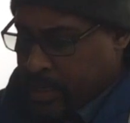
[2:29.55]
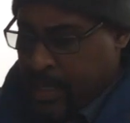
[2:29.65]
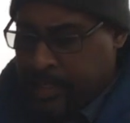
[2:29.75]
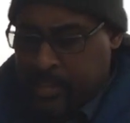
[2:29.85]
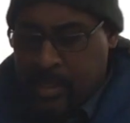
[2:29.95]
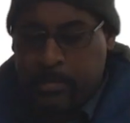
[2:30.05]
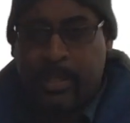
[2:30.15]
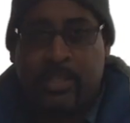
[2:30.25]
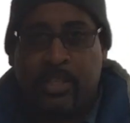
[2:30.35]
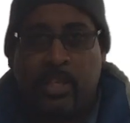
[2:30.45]
Next up
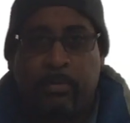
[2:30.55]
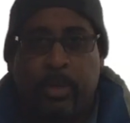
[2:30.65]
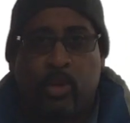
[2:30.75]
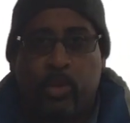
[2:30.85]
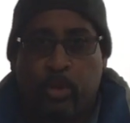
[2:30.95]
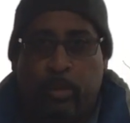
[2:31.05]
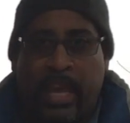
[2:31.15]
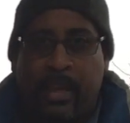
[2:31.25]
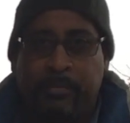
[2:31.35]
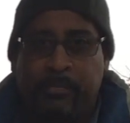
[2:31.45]
is the Drip&Griddle
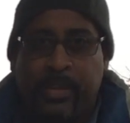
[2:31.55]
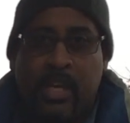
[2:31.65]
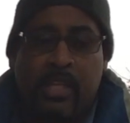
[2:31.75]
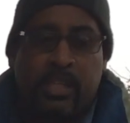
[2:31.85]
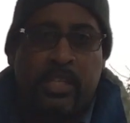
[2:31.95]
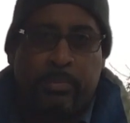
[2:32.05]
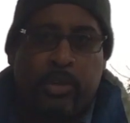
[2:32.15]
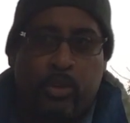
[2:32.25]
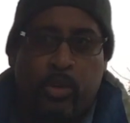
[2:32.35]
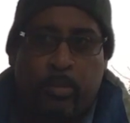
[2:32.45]
pan. The
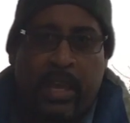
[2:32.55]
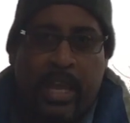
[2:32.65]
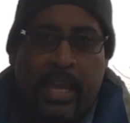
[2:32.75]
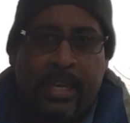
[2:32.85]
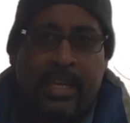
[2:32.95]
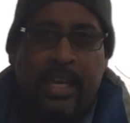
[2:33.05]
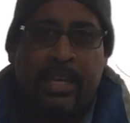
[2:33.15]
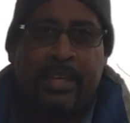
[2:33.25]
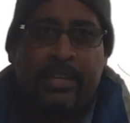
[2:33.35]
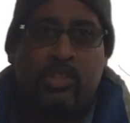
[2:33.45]
Drip&Griddle pan
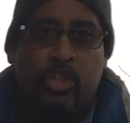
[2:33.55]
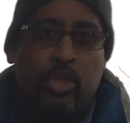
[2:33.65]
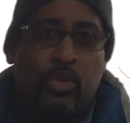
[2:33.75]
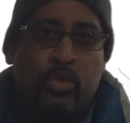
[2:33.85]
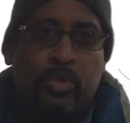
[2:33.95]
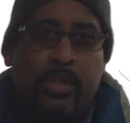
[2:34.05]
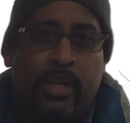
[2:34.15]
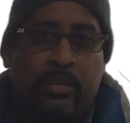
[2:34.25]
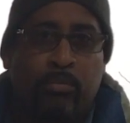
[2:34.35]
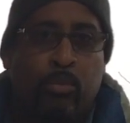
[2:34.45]
is used
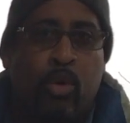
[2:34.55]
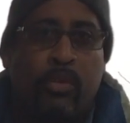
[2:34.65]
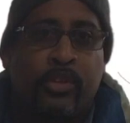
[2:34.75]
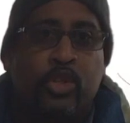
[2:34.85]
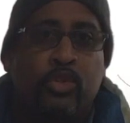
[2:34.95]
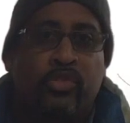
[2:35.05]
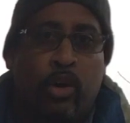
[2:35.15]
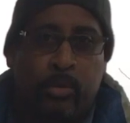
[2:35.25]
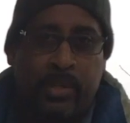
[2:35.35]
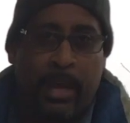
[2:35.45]
more of a
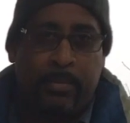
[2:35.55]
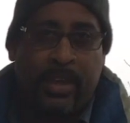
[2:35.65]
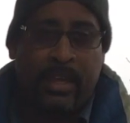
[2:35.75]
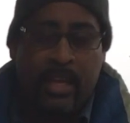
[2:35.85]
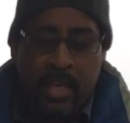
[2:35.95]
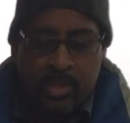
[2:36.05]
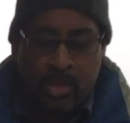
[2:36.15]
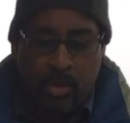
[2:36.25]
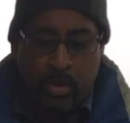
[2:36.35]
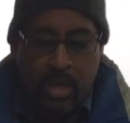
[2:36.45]
twofold type thing.
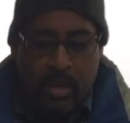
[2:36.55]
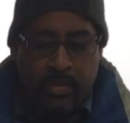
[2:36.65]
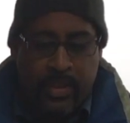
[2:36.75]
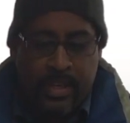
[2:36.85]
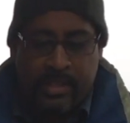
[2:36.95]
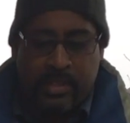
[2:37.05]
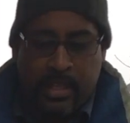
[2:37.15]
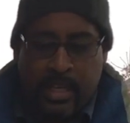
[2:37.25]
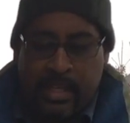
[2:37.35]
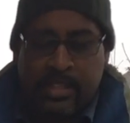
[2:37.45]
So this
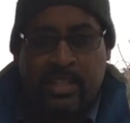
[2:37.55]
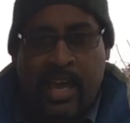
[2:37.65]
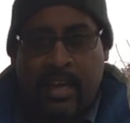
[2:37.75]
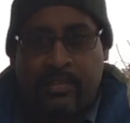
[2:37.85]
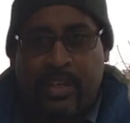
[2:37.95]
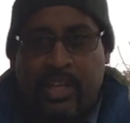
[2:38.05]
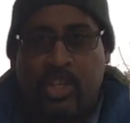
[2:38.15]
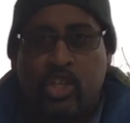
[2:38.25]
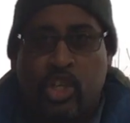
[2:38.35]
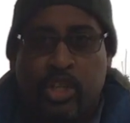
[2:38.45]
is kind of in
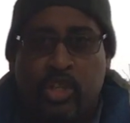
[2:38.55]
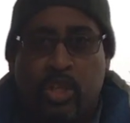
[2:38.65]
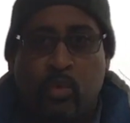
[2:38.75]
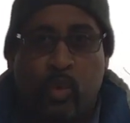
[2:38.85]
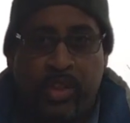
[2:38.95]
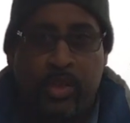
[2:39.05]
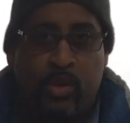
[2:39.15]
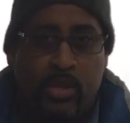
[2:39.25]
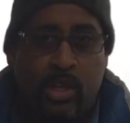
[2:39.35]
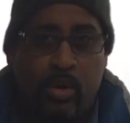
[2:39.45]
conjunction with
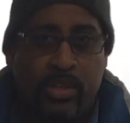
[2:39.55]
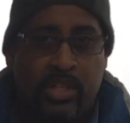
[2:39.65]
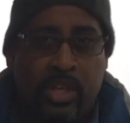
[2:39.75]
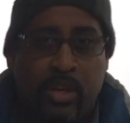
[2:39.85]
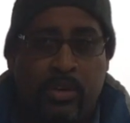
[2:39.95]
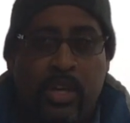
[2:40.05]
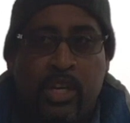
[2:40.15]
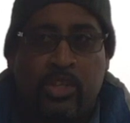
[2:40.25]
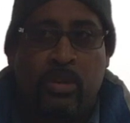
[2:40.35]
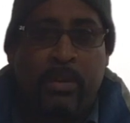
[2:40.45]
your Slow&Sear
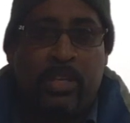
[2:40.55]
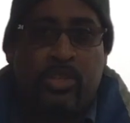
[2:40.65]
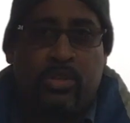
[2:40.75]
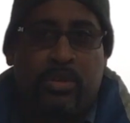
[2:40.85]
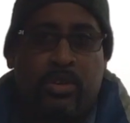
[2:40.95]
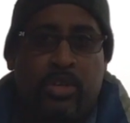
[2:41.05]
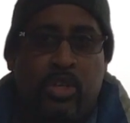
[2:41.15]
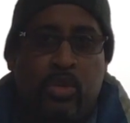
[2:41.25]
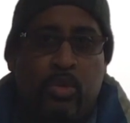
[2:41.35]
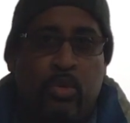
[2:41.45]
to make sure
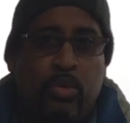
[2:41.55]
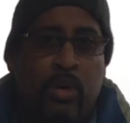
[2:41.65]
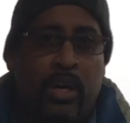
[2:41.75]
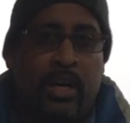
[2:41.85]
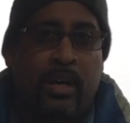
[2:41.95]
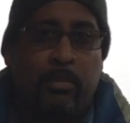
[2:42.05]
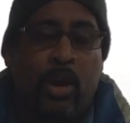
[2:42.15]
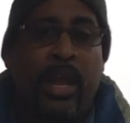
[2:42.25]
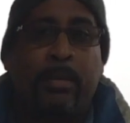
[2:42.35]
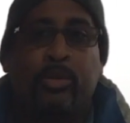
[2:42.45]
you
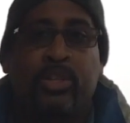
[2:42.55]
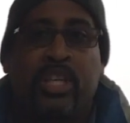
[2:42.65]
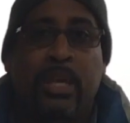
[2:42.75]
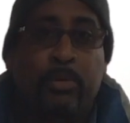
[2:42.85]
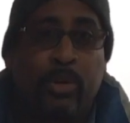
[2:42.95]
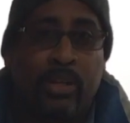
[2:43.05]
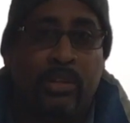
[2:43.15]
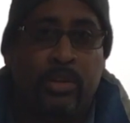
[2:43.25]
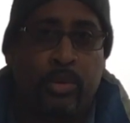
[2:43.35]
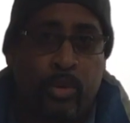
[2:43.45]
are able to keep your
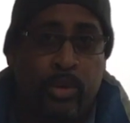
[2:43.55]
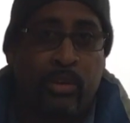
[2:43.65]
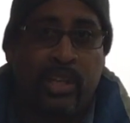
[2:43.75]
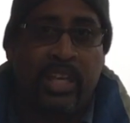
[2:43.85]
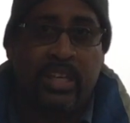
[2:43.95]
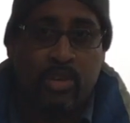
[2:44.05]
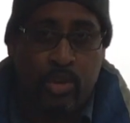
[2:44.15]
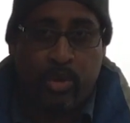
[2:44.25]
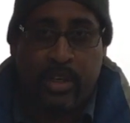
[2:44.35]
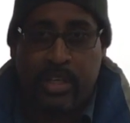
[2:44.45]
grill clean
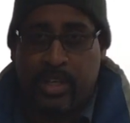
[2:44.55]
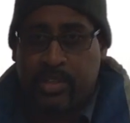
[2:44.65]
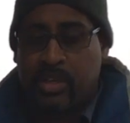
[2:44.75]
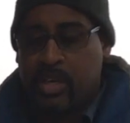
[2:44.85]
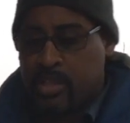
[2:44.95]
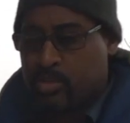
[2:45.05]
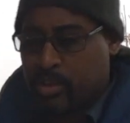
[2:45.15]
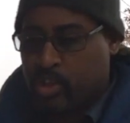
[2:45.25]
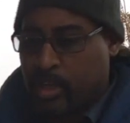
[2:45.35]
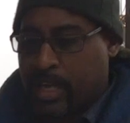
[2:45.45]
during cooks. So
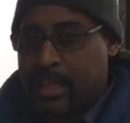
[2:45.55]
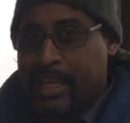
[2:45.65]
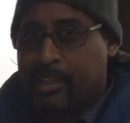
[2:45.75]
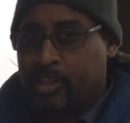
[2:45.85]
I'll show you how that